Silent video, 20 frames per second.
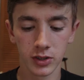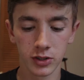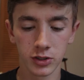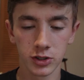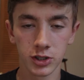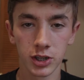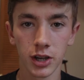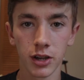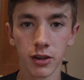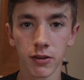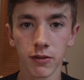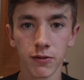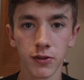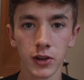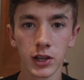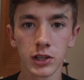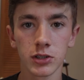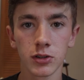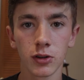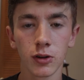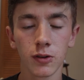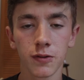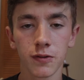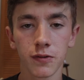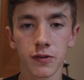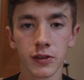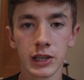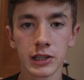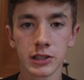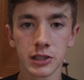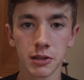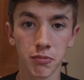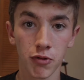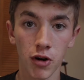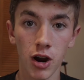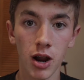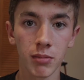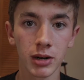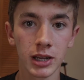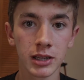So first off, it's a
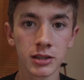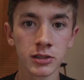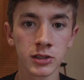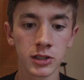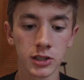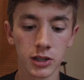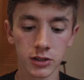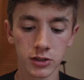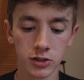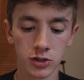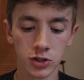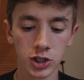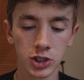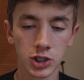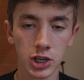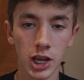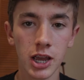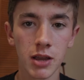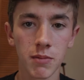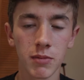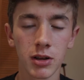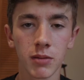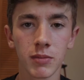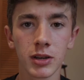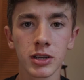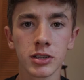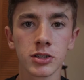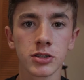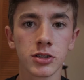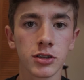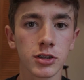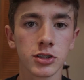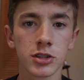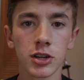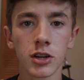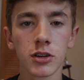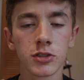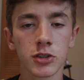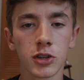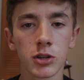prime lens, so it's just 8mm, so there's
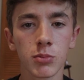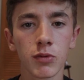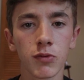no zoom